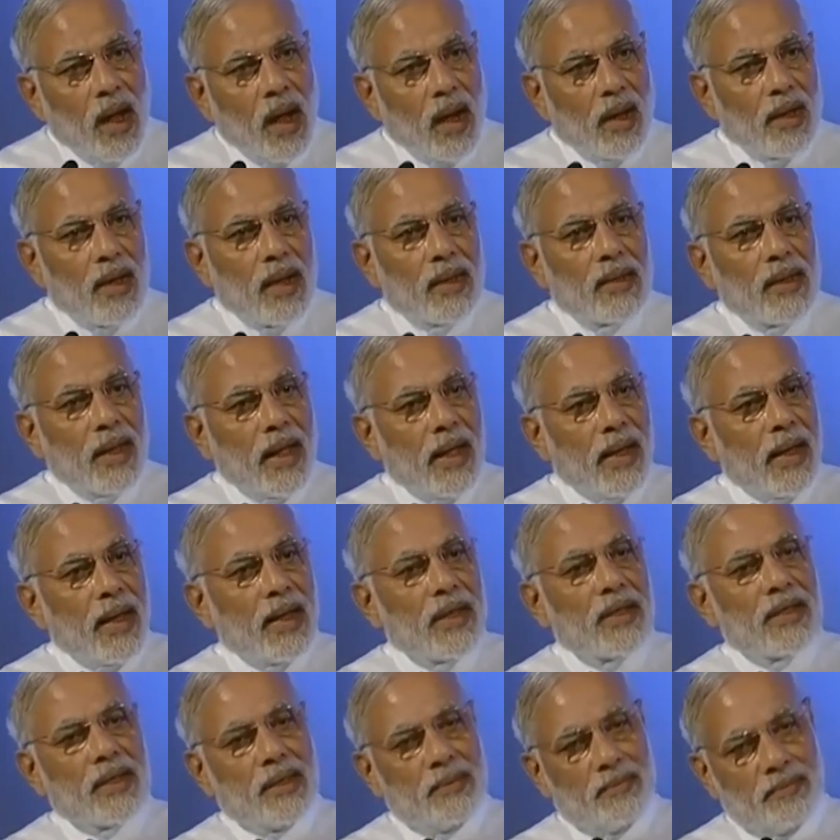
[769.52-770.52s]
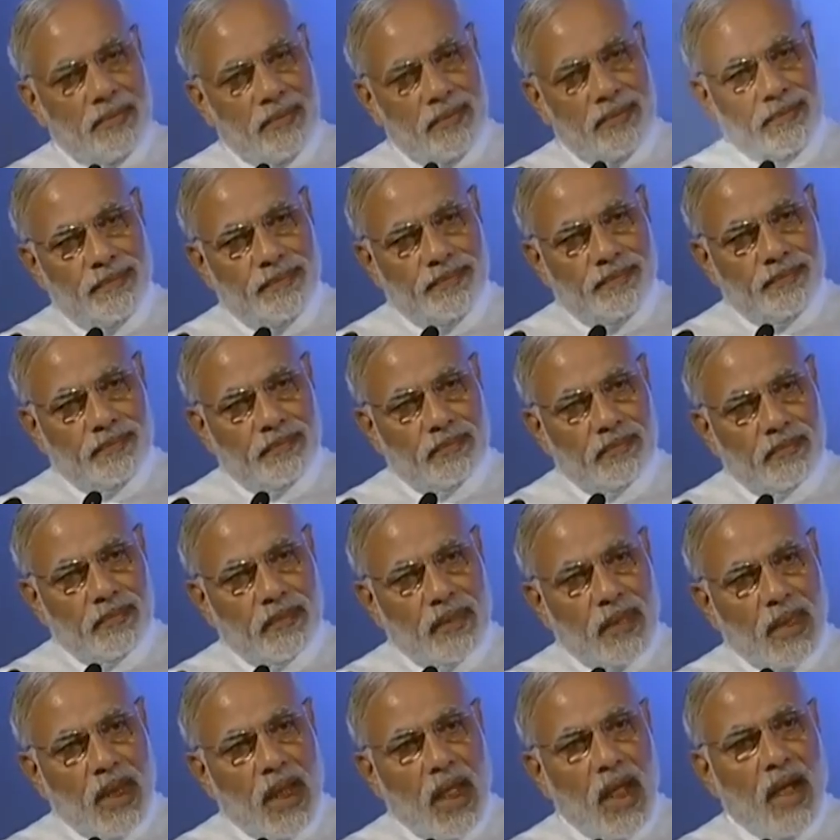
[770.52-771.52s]
Under the NHM,
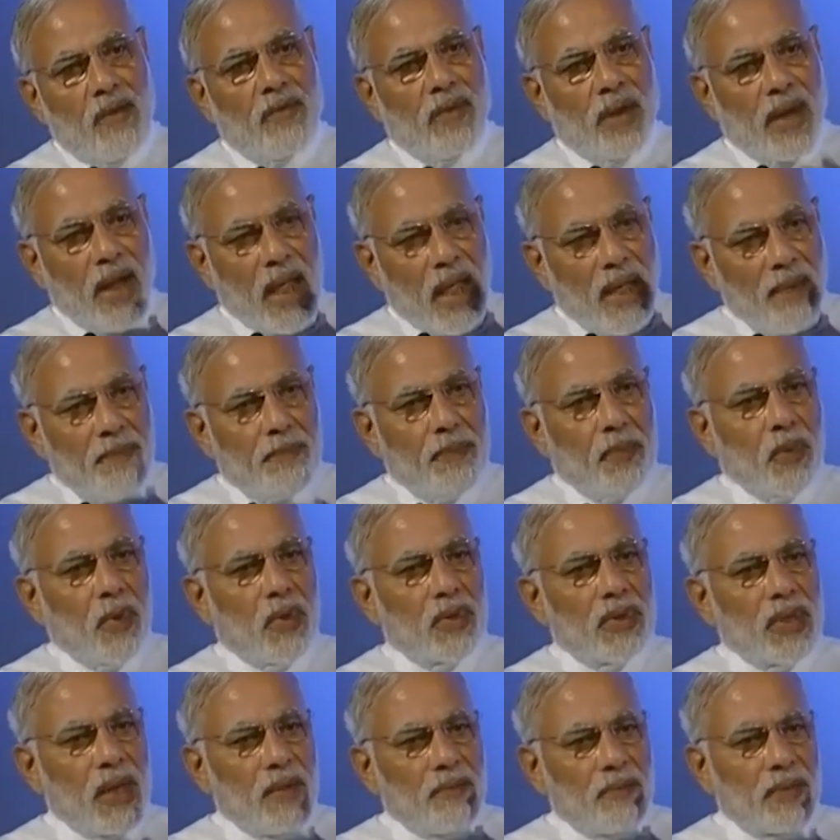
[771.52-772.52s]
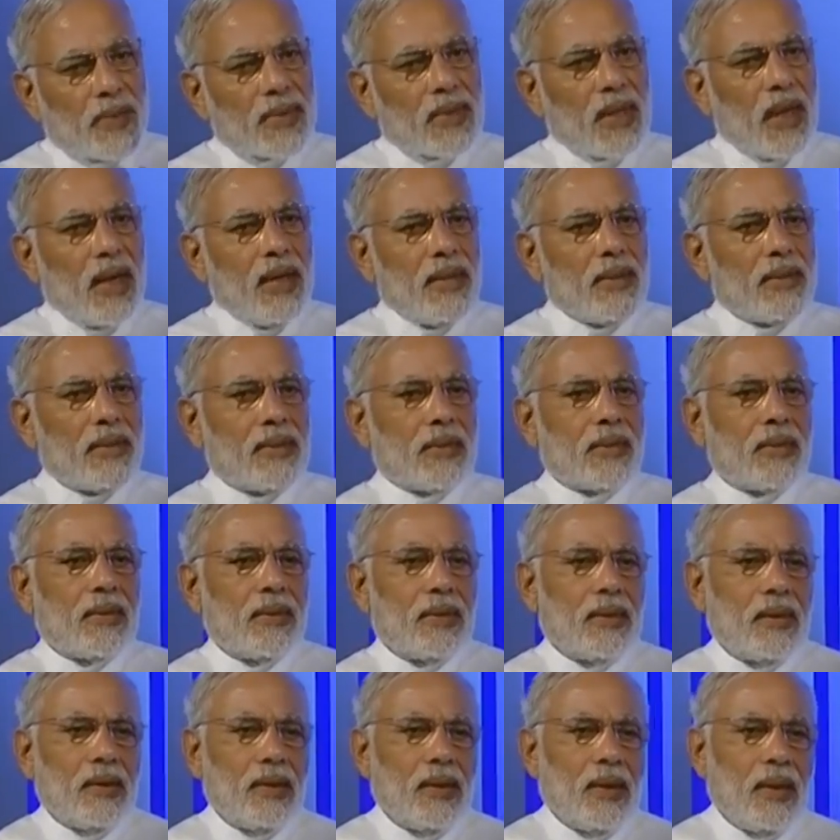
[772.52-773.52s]
our approach emphasizes
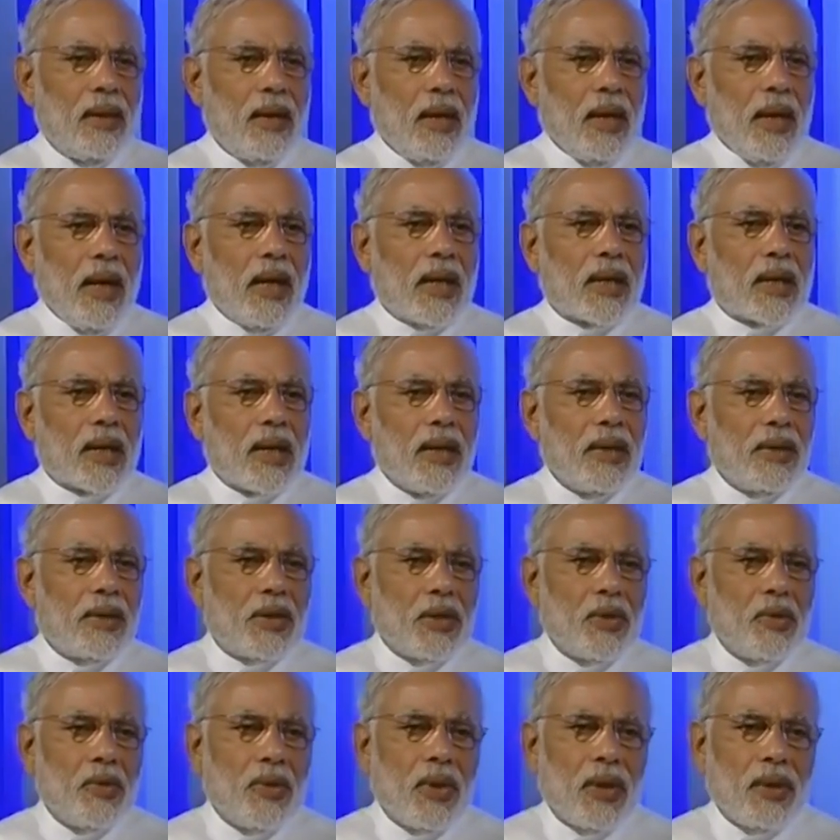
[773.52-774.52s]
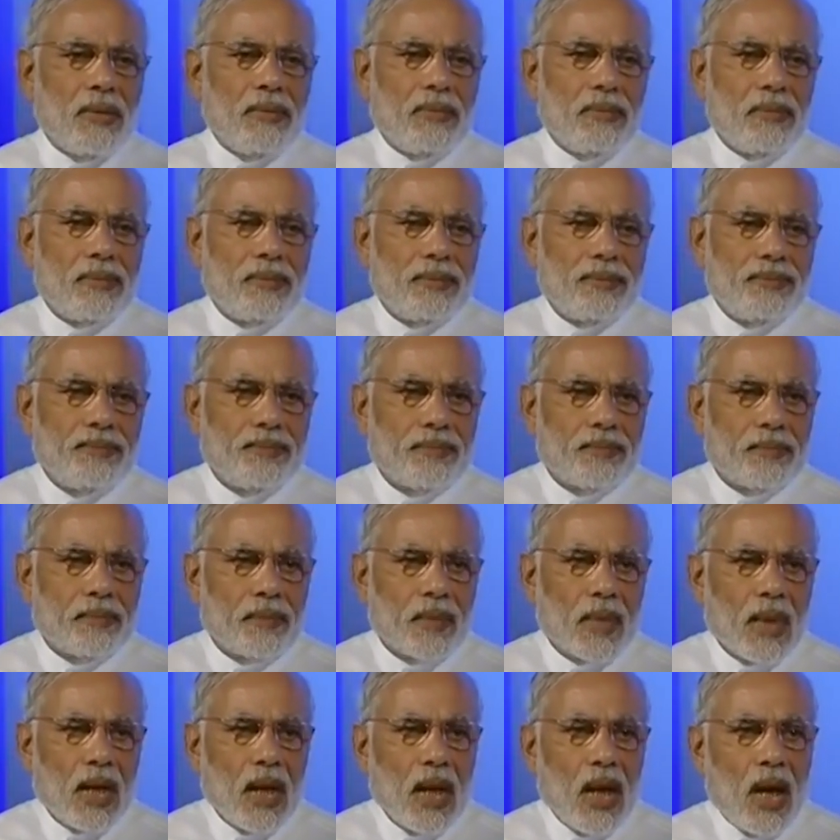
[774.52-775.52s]
a continuum
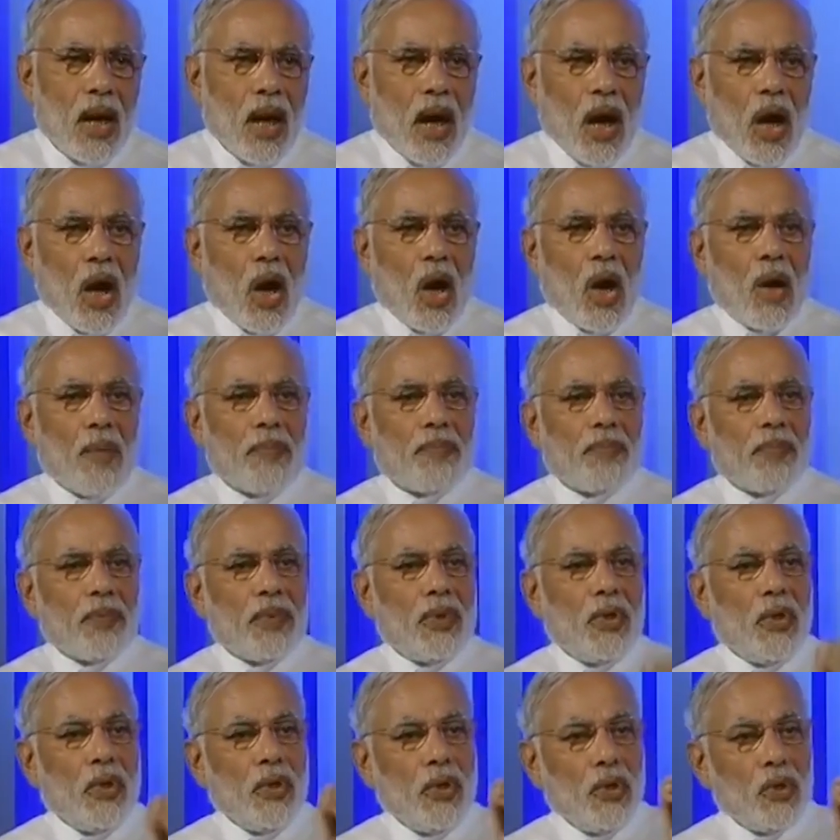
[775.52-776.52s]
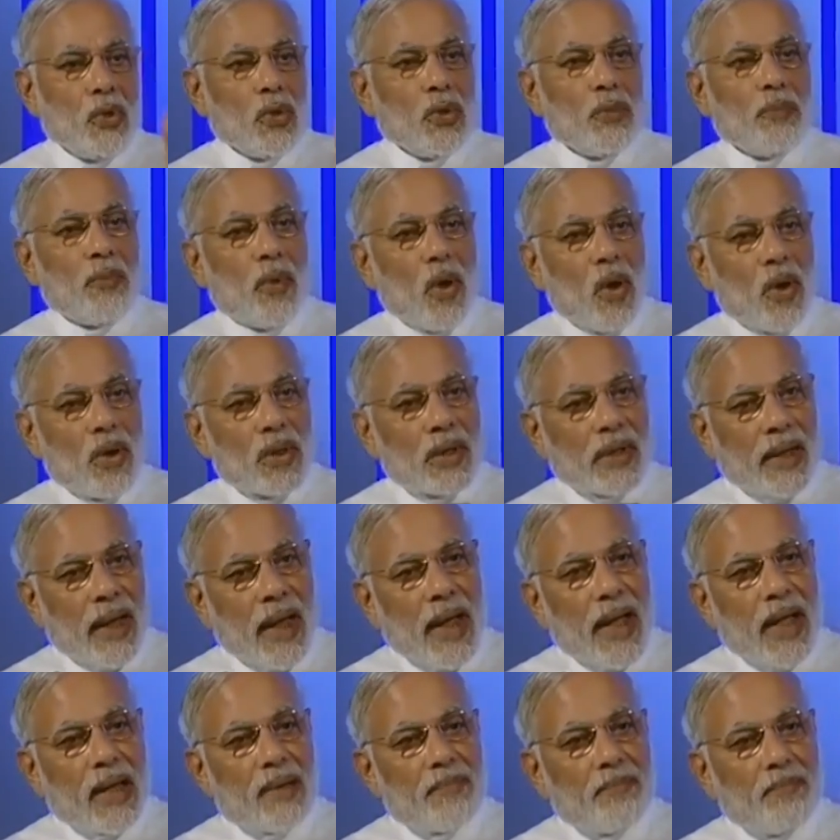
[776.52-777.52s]
of newborn
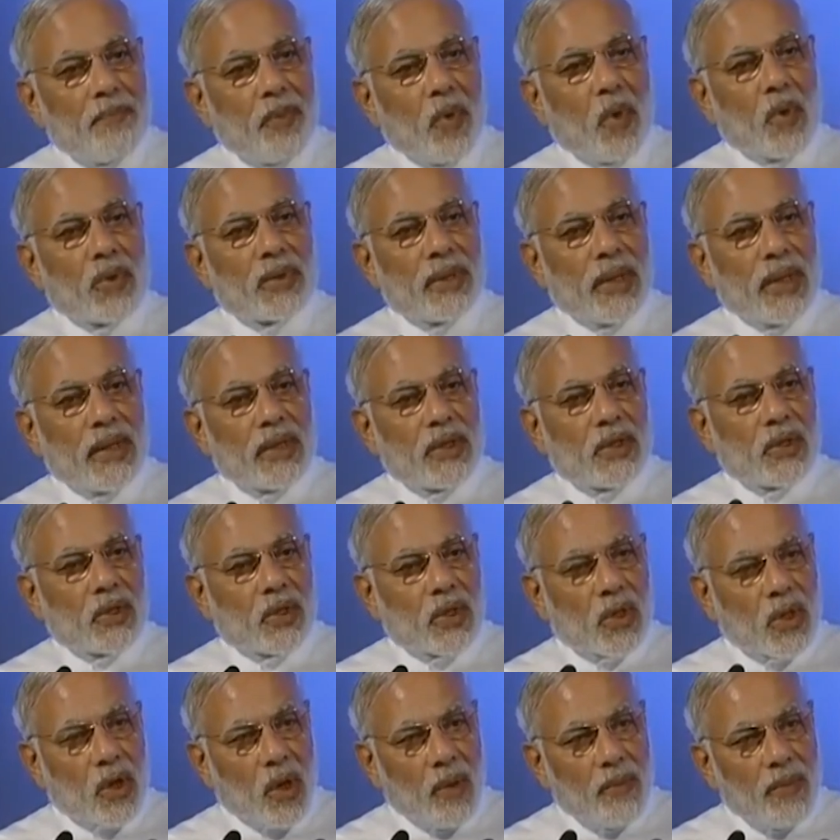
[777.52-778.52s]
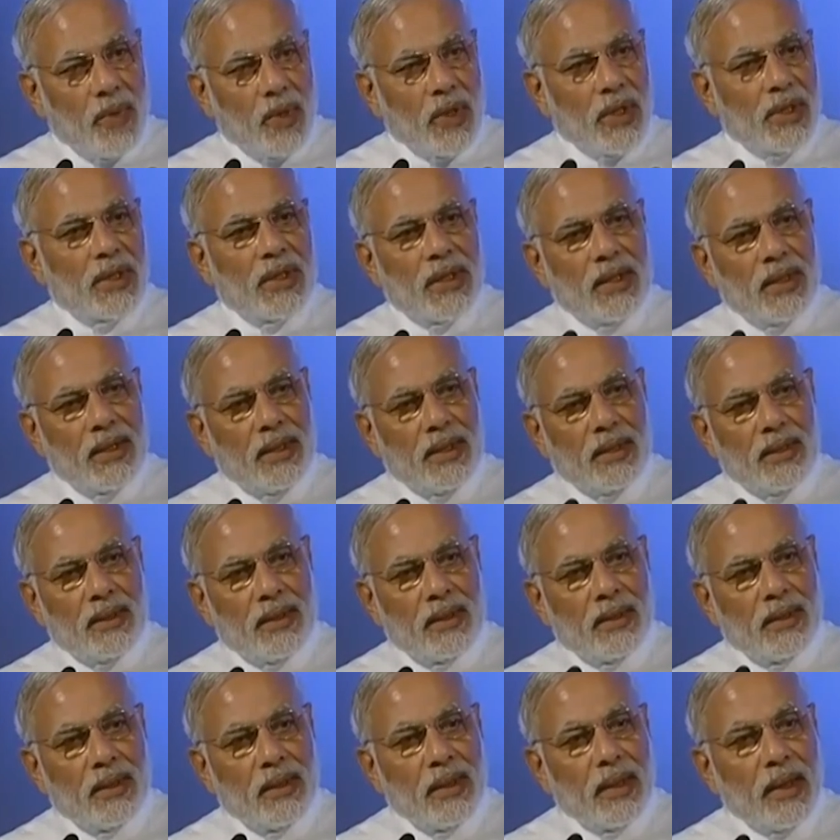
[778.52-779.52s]
care both at community
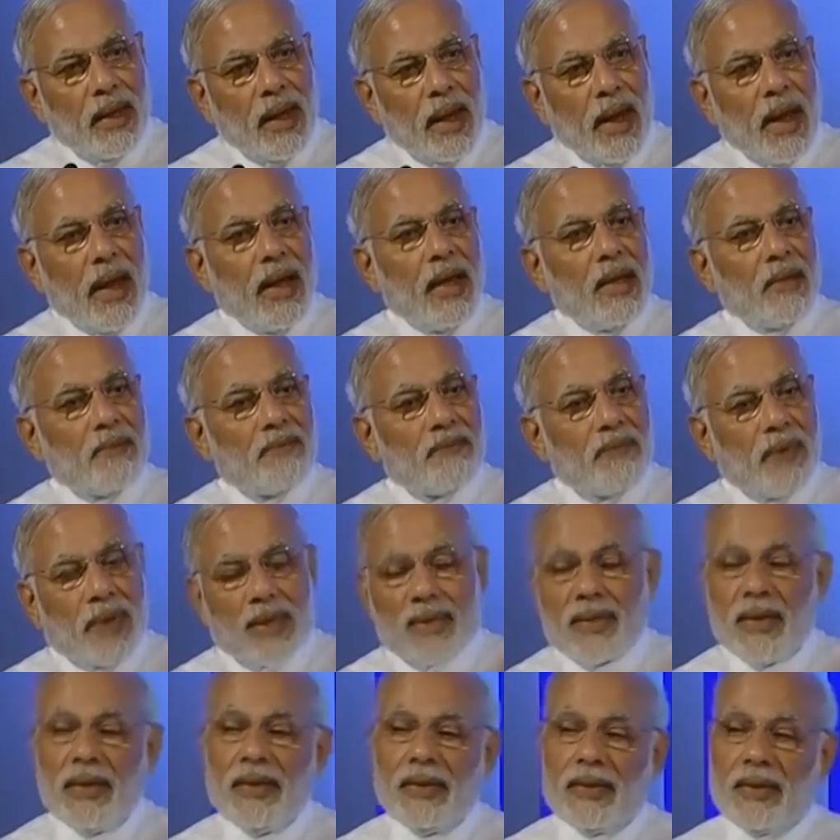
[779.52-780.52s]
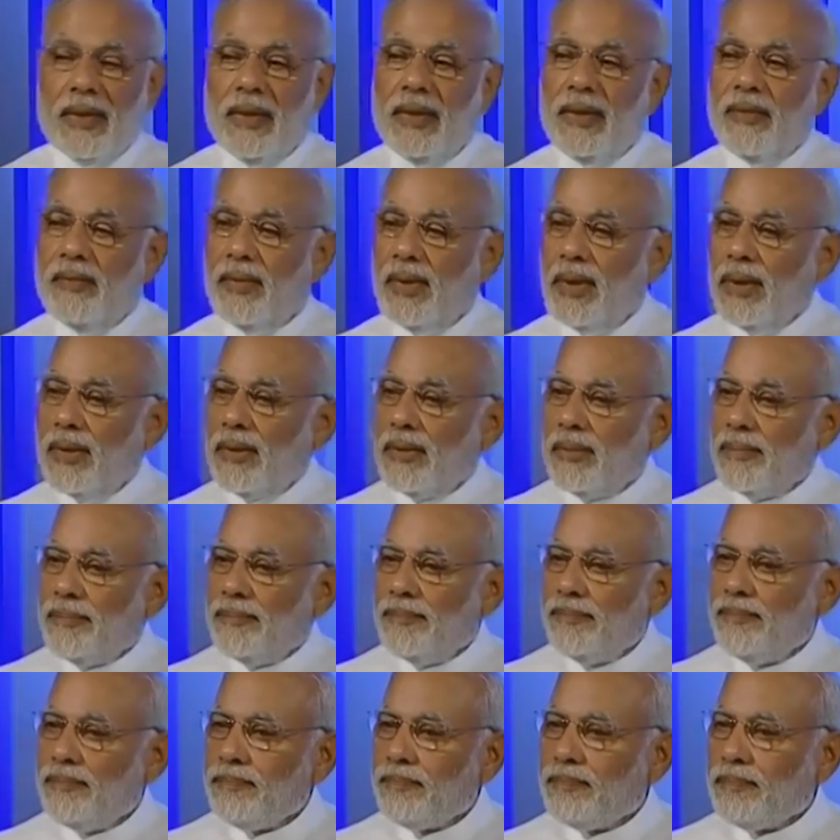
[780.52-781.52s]
and facility level.
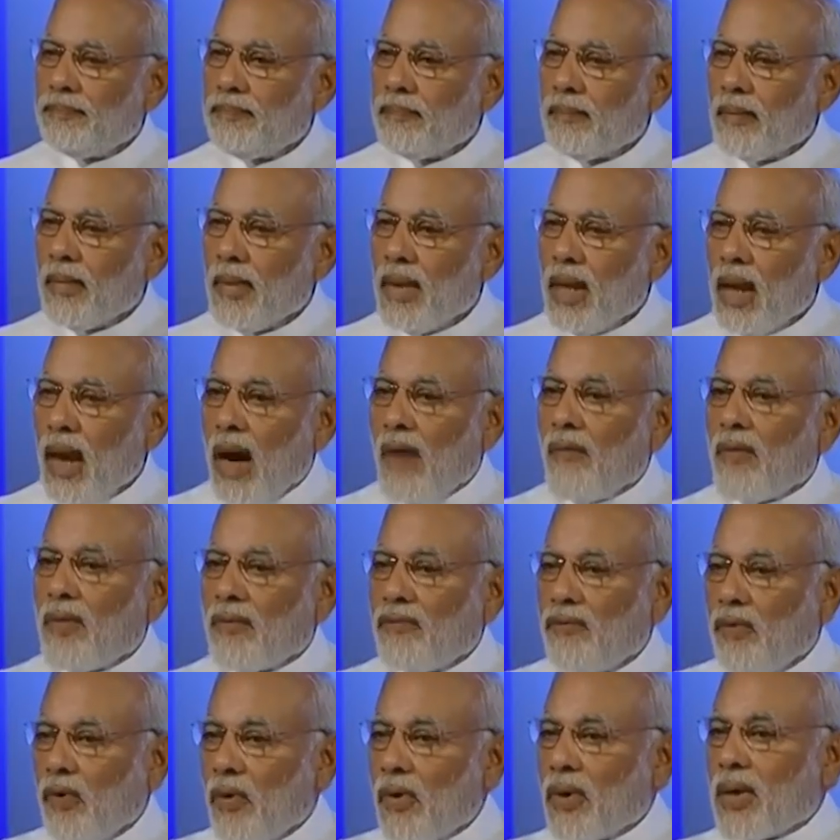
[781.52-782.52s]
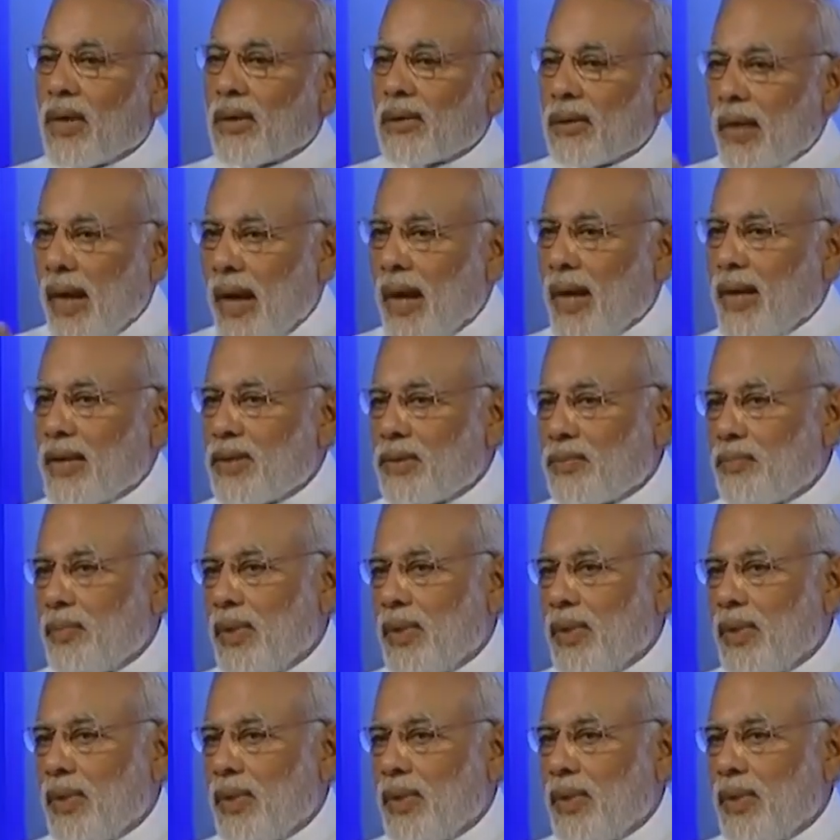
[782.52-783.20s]
Our focus has